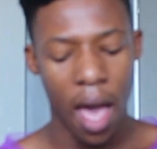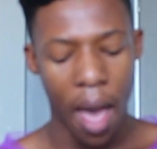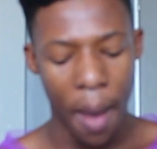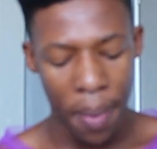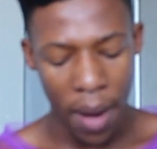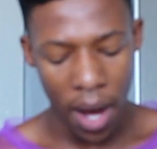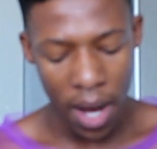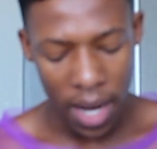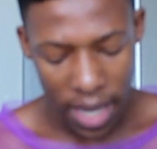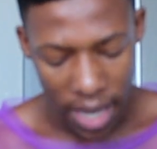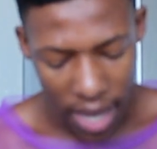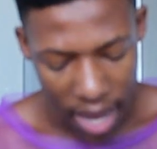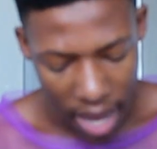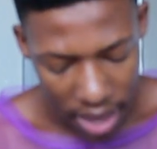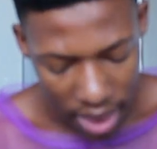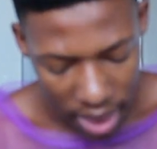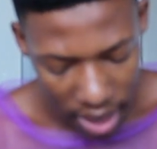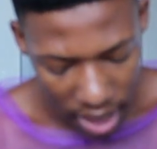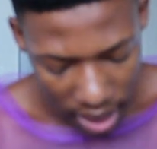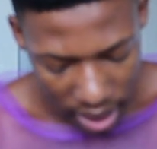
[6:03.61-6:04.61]
Apparently,
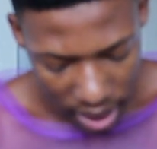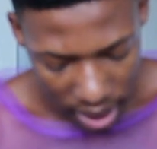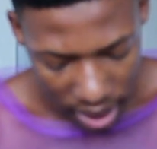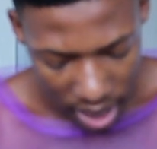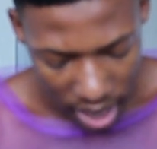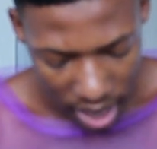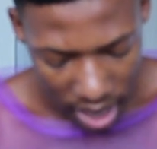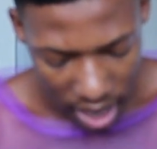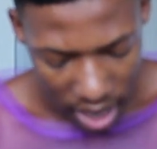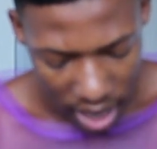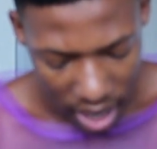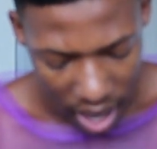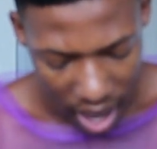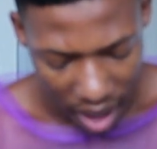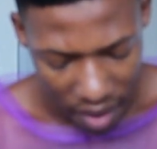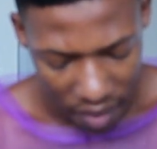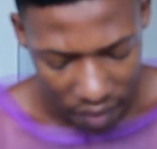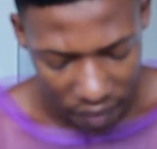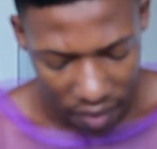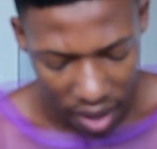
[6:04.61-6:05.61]
I think they
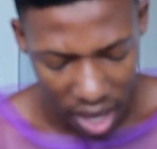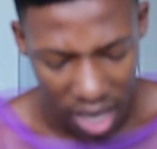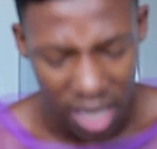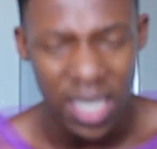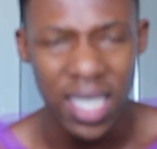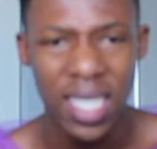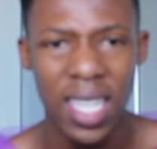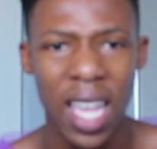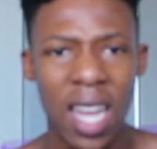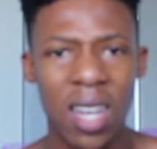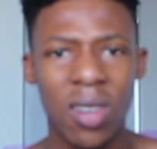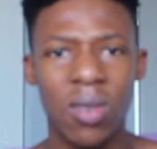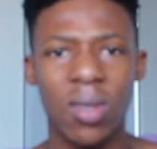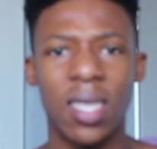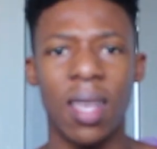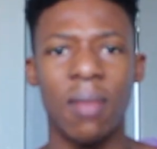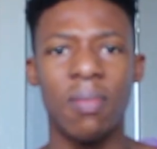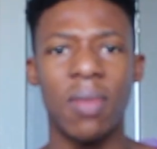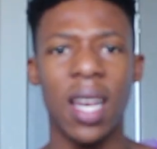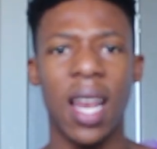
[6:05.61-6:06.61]
have a son or
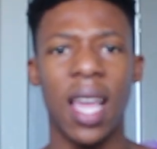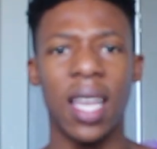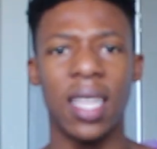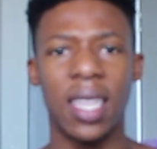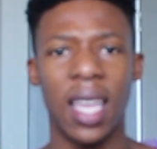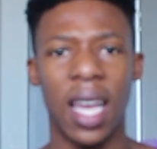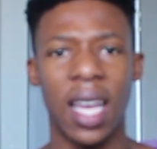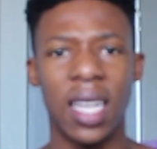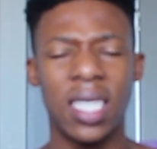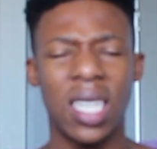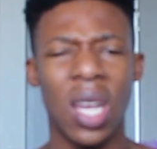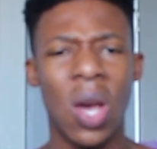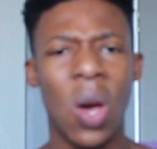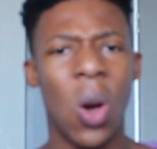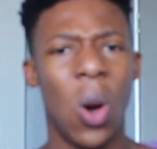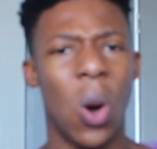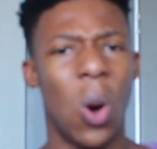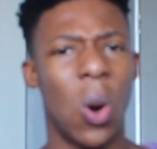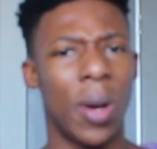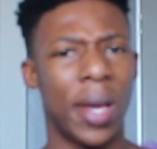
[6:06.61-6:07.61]
something like that,
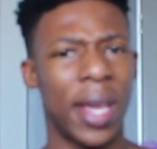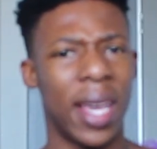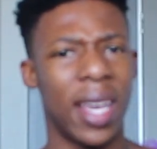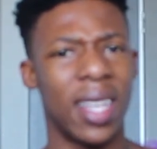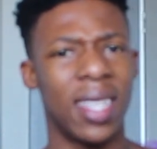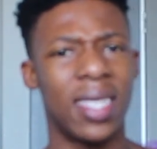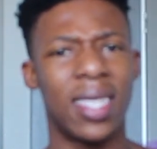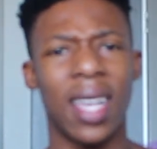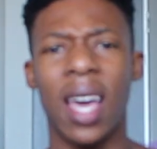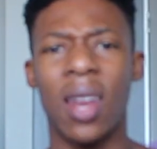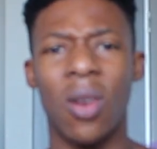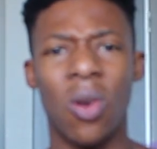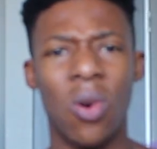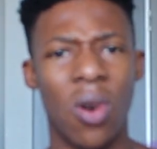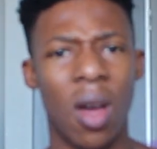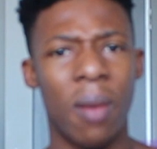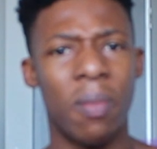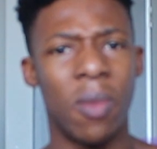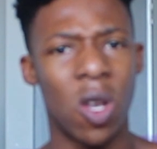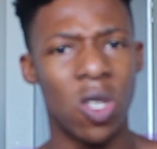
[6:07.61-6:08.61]
or kids, I don't
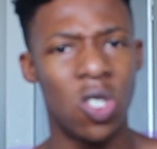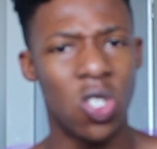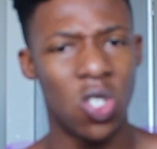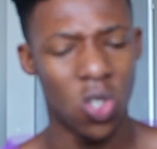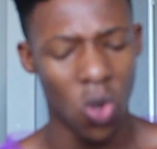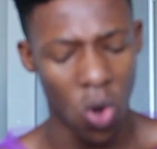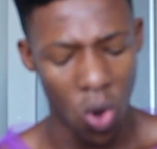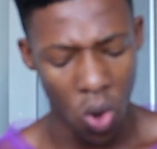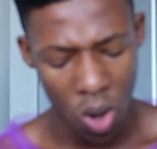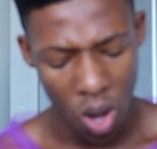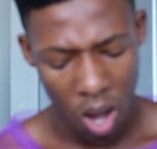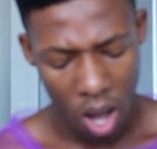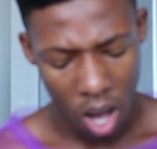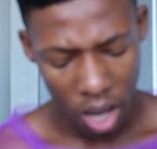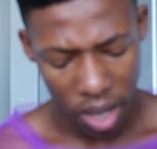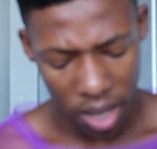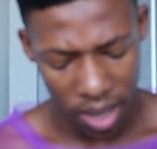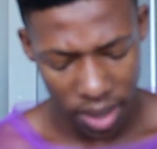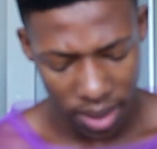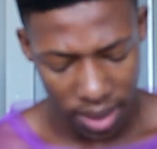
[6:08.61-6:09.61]
know, I'm not sure,
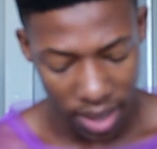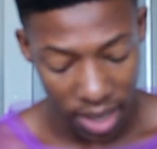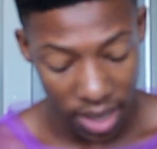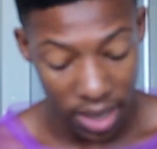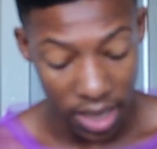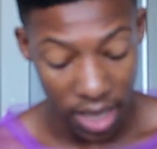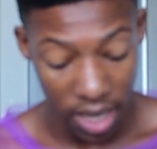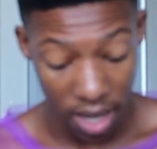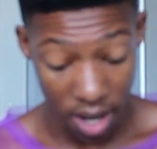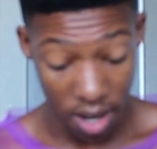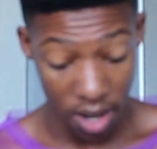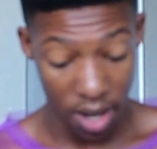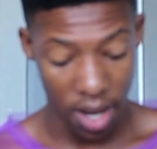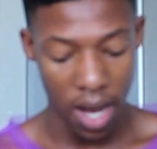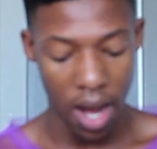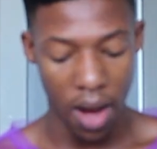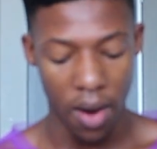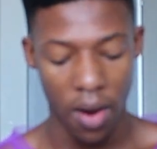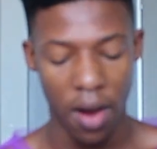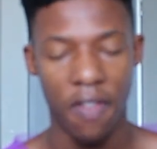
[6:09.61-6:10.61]
because it didn't
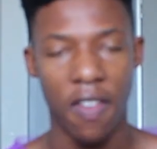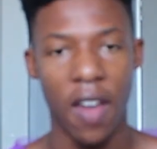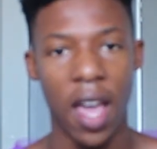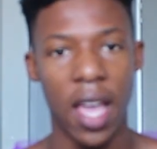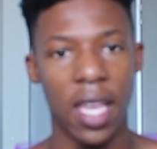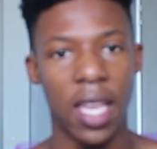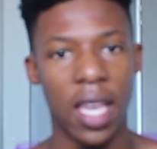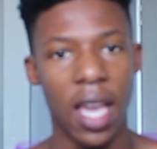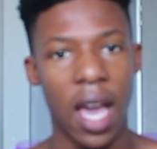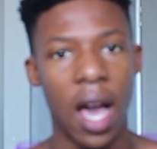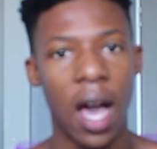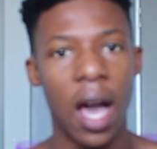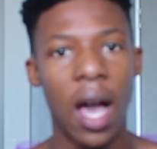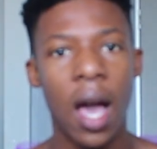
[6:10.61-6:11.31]
clarify here.